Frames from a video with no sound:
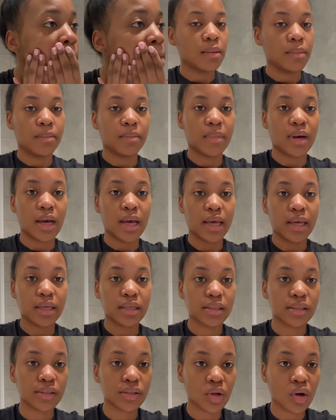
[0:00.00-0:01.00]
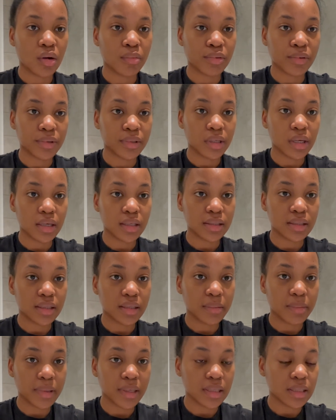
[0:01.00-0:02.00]
My Star products, the
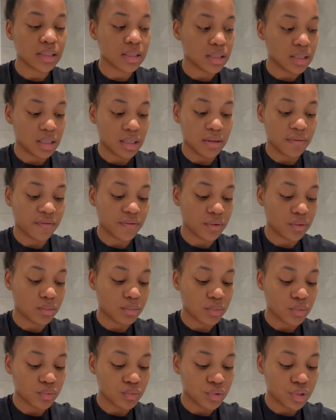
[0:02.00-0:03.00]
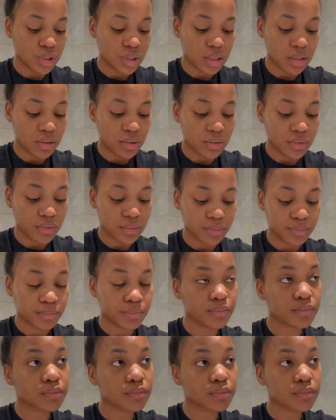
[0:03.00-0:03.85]
Pixie Phenomenal Gel.